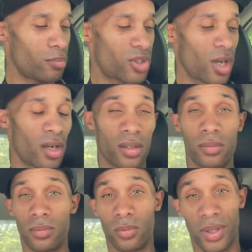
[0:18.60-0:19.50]
So,
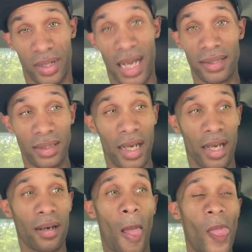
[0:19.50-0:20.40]
with that
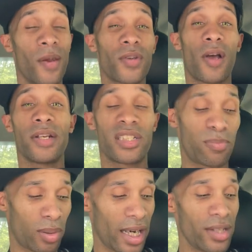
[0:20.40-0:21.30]
said, I'm just going to
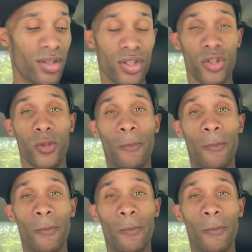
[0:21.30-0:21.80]
explain to you